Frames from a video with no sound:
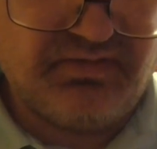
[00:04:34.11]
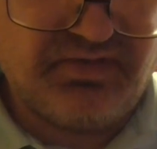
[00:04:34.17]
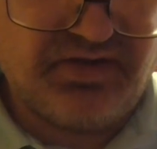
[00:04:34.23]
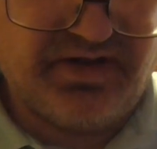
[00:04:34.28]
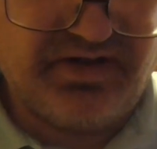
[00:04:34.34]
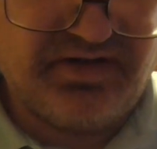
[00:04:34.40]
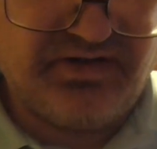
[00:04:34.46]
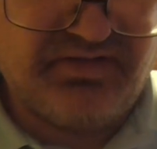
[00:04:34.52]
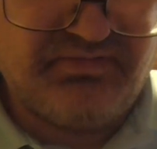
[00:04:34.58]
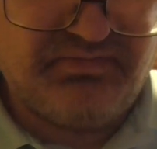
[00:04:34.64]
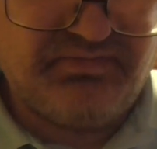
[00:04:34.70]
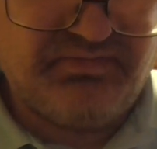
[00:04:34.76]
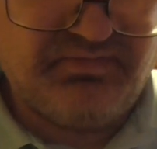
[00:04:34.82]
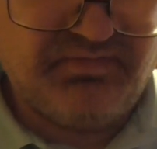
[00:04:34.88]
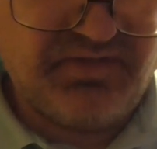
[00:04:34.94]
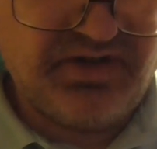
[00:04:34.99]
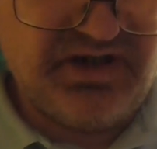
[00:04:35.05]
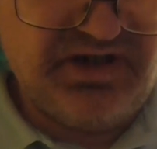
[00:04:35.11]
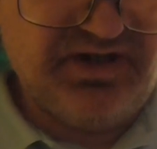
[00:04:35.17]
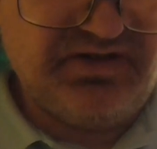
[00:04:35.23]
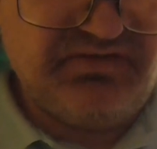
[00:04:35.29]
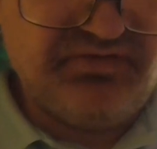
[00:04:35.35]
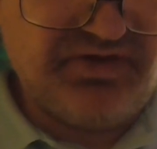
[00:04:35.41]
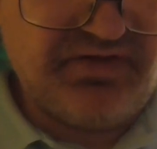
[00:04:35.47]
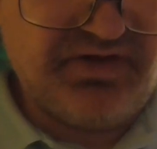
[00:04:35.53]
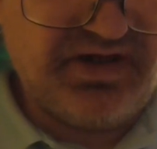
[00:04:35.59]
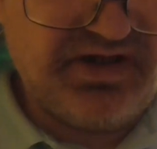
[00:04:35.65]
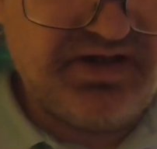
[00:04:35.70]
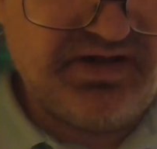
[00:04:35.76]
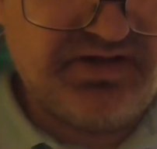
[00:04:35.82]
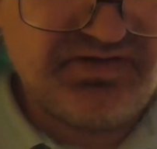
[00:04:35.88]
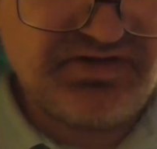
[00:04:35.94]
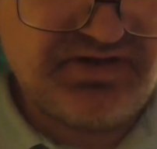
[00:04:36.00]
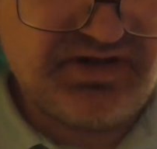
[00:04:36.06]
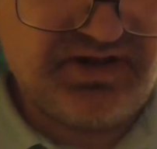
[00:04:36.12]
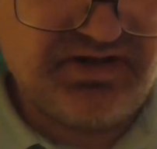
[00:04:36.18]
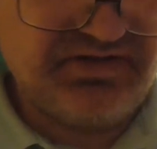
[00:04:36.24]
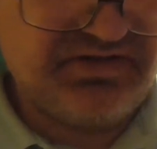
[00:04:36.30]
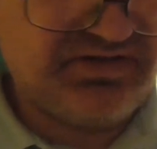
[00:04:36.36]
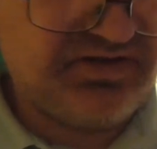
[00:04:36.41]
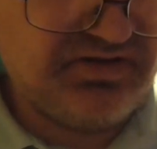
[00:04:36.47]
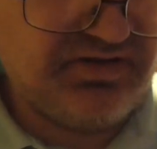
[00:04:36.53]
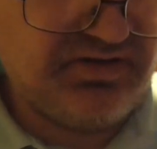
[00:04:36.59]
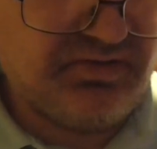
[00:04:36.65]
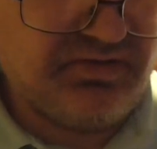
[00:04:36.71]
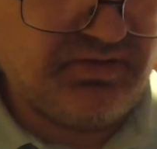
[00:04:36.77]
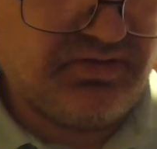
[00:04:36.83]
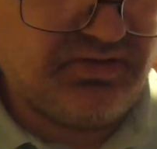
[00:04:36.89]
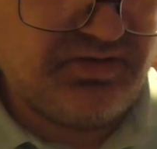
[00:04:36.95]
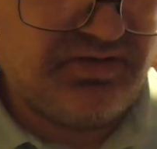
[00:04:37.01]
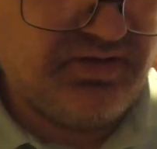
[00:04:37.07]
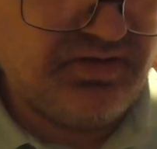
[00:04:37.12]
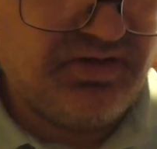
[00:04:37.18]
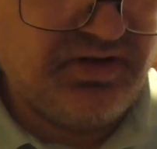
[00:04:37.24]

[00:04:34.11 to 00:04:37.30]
like heat of your hand changed it, or